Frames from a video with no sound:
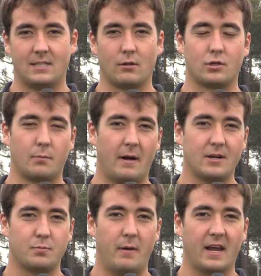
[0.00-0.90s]
as they look to
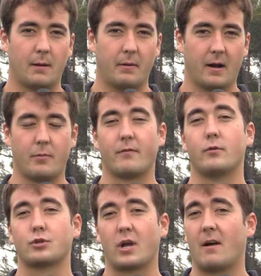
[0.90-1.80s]
bounce back and pick up their
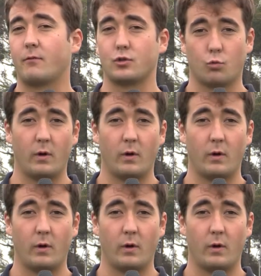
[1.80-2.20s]
first conference